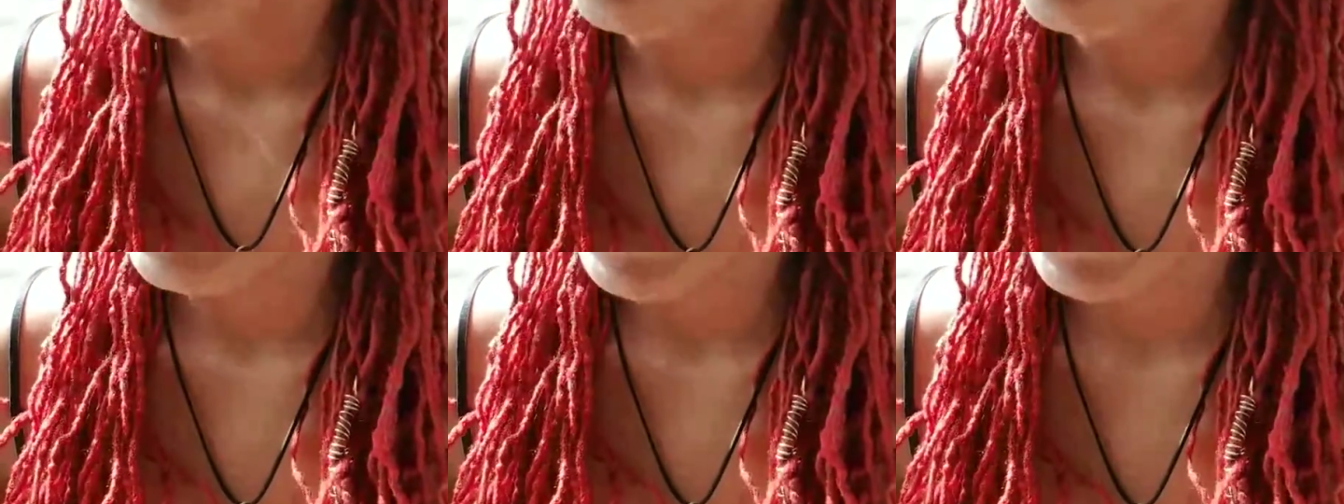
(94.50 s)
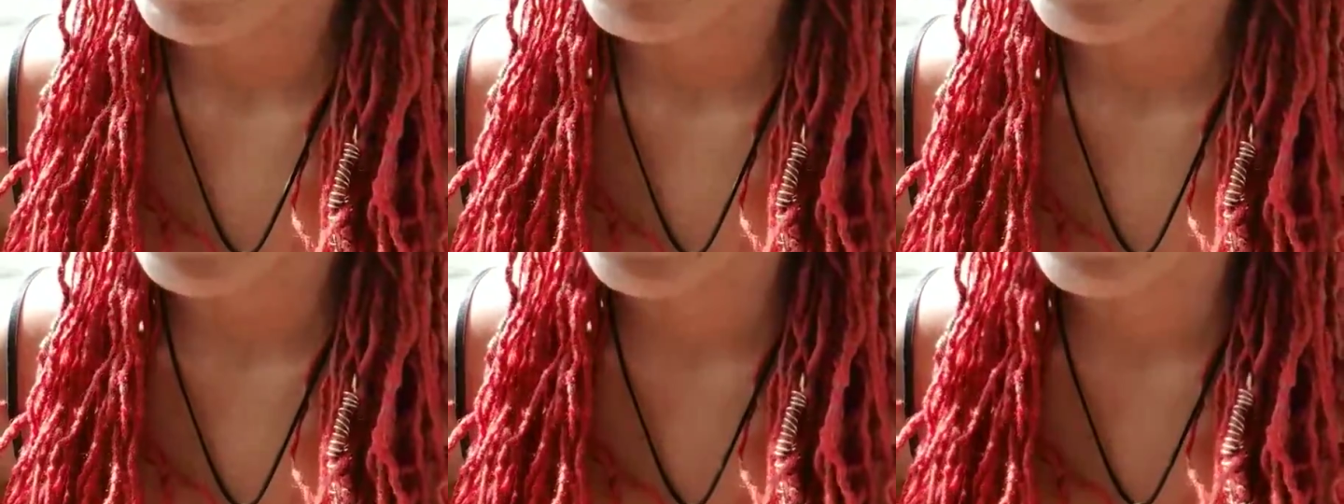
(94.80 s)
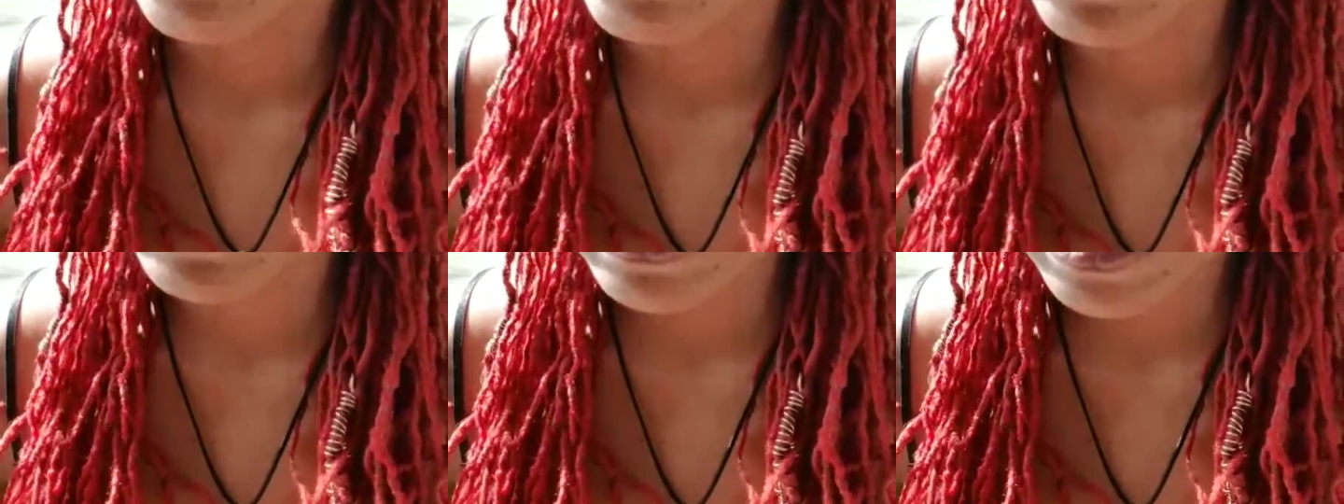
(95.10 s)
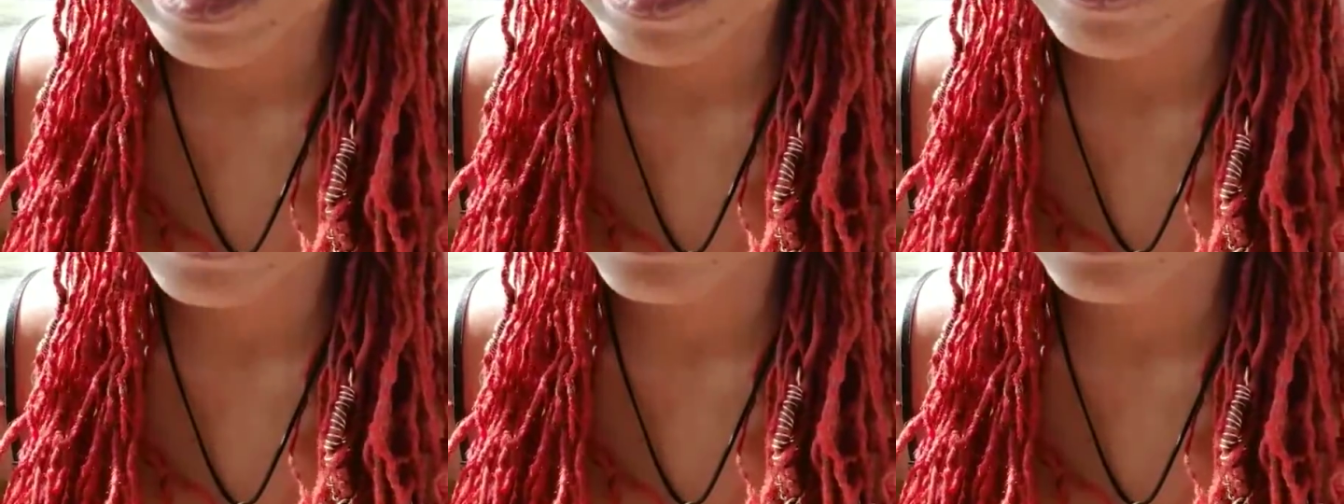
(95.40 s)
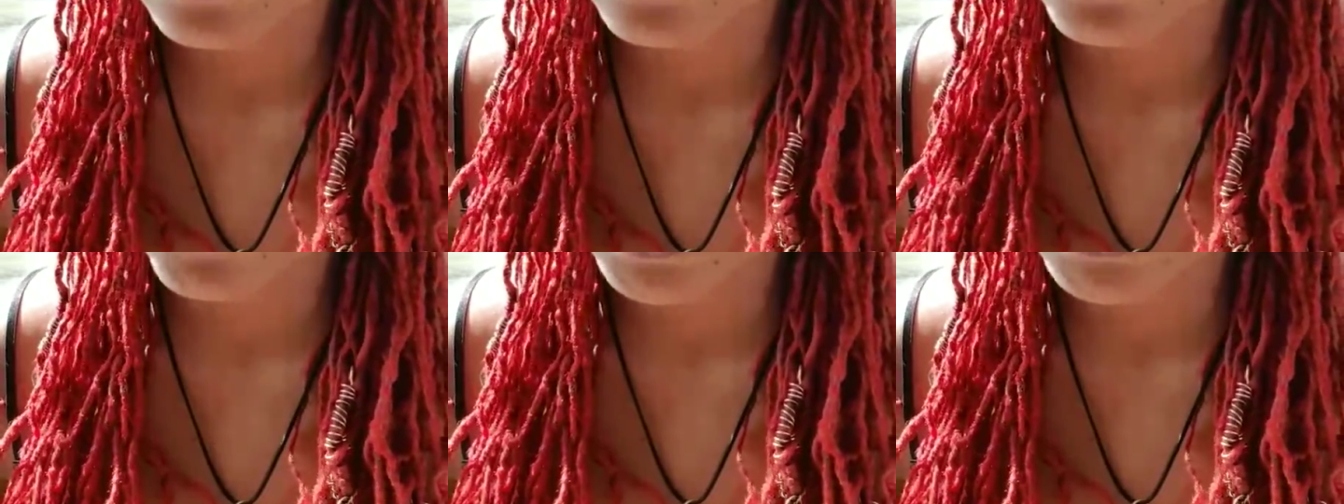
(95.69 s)
belt
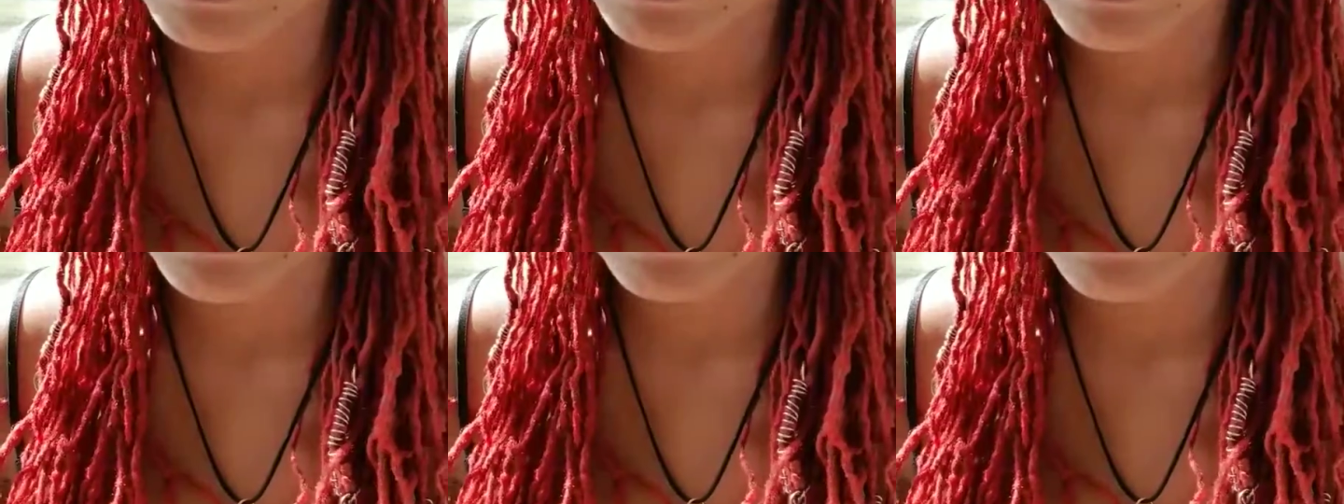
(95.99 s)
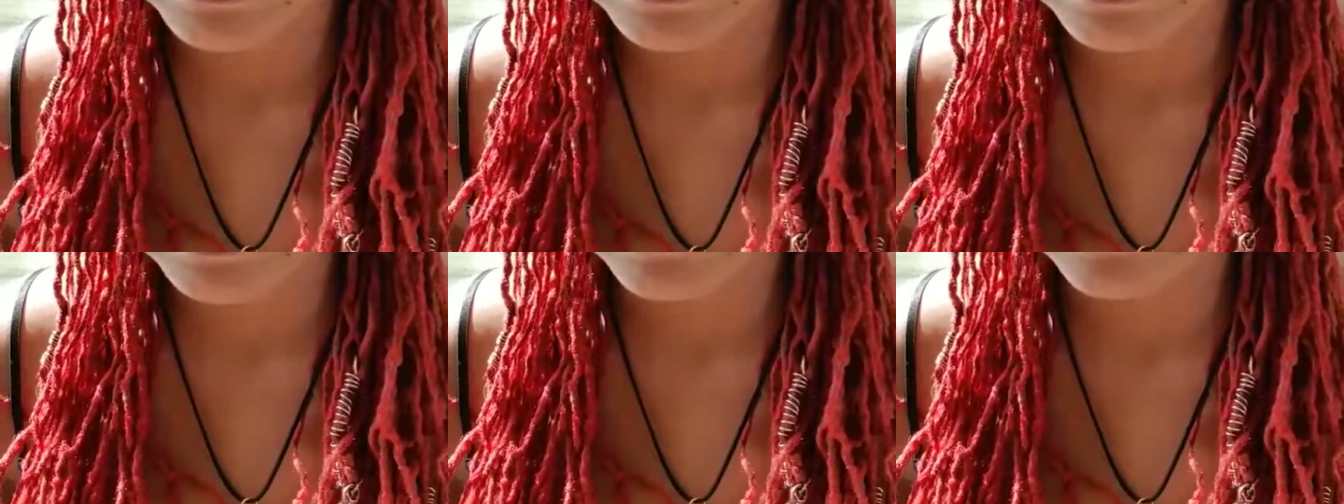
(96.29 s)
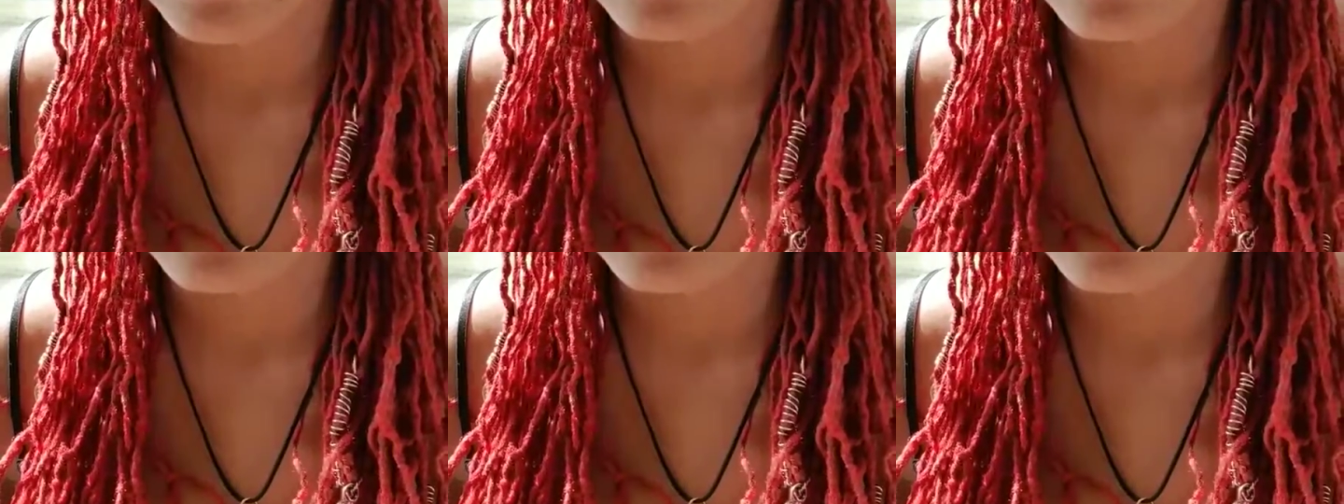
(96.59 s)
symbolized fertility,